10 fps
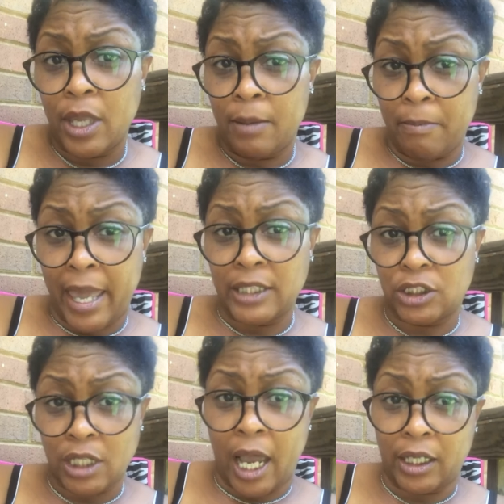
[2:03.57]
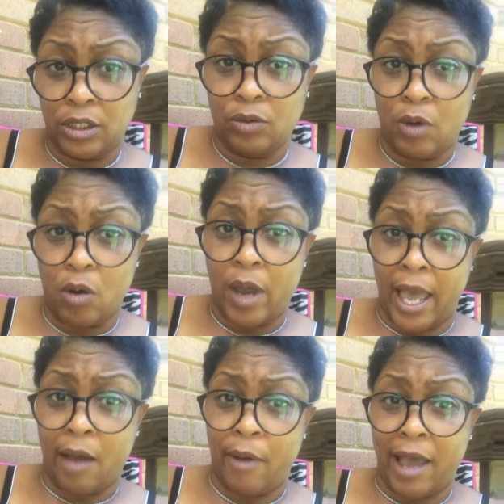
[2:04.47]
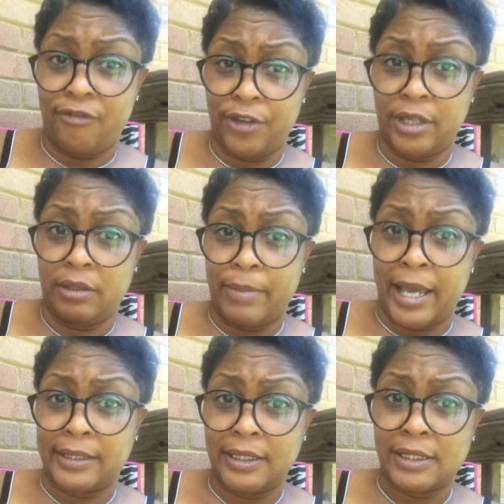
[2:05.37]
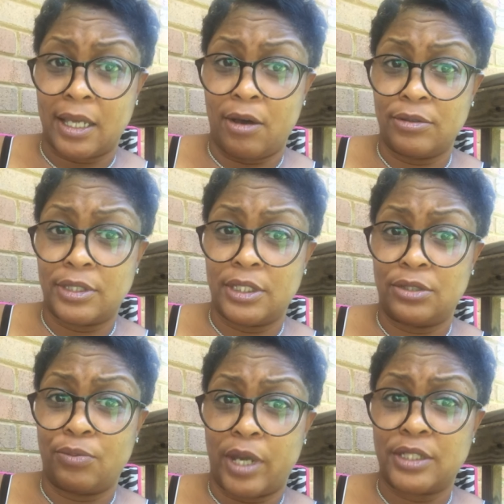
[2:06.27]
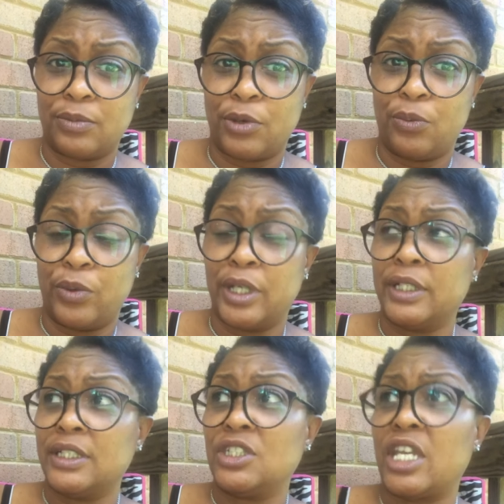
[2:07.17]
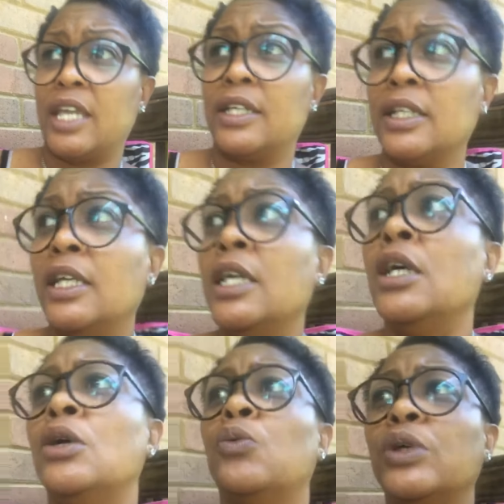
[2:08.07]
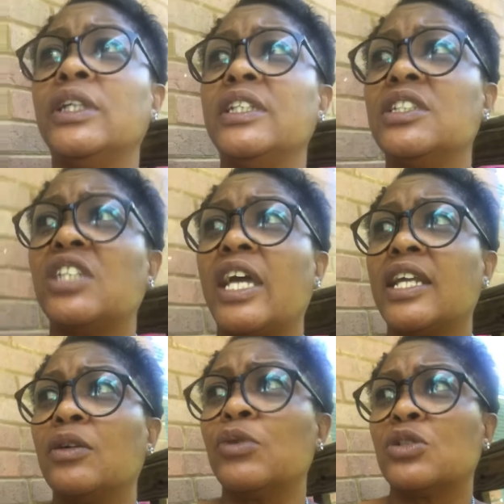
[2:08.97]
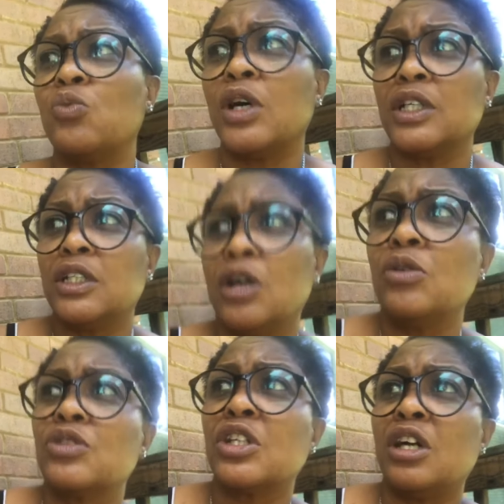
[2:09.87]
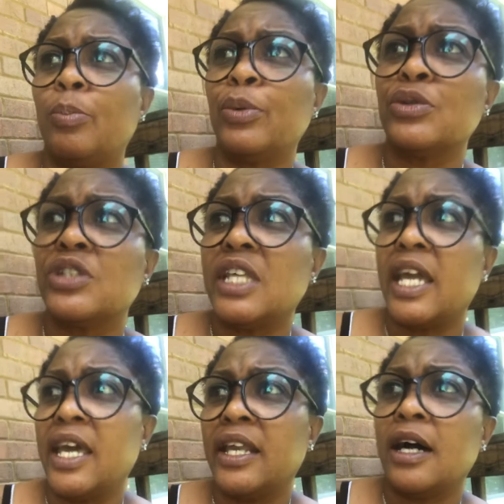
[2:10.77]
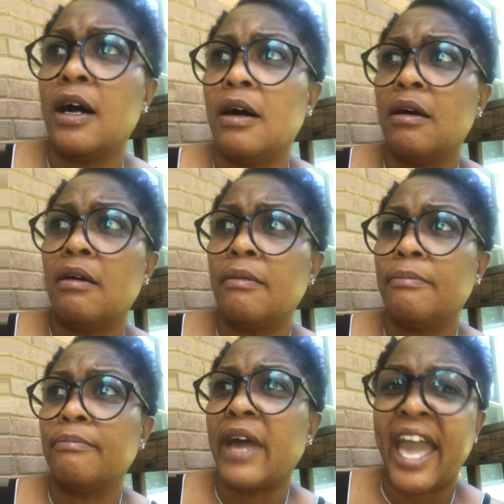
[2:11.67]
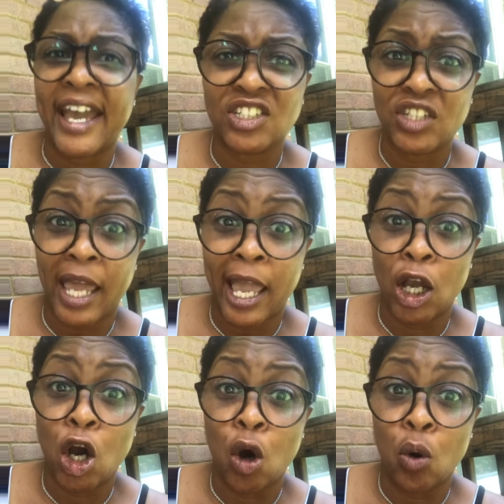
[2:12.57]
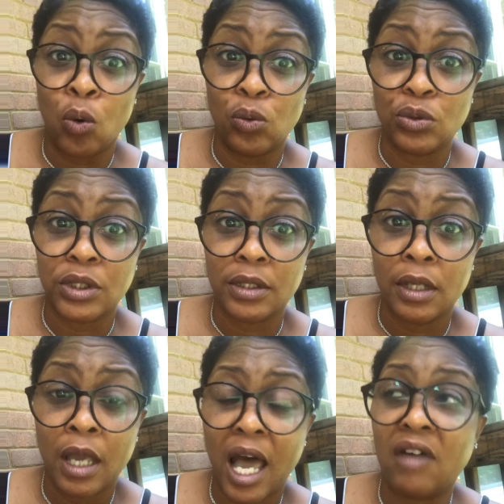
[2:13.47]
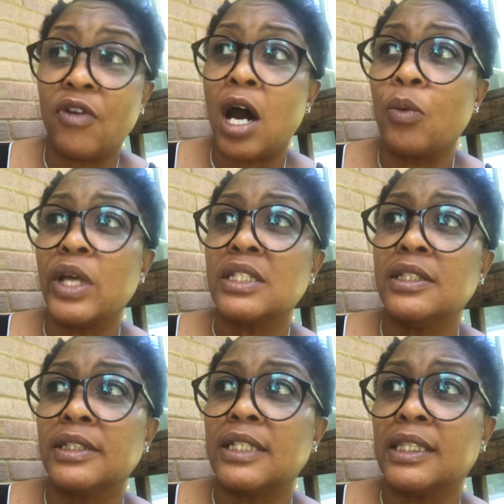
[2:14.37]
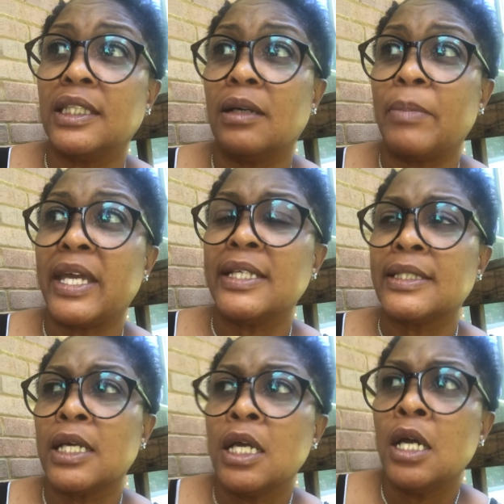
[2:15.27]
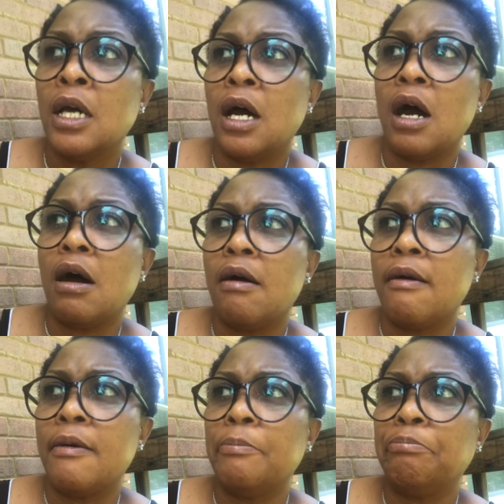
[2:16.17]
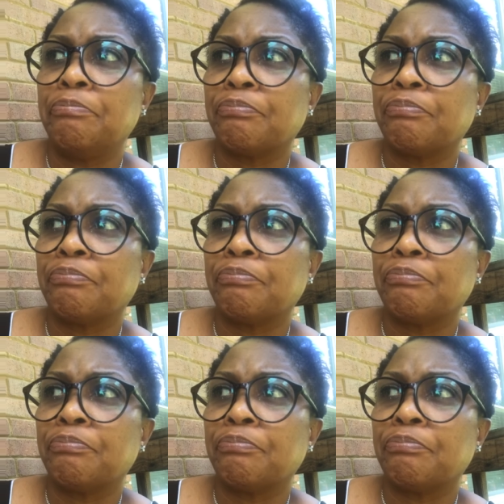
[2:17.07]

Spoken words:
may shock you on how I feel about this whole situation with Will and Jada. Will and Jada was one of those couples that hashtag goals. I've always looked at them as I'm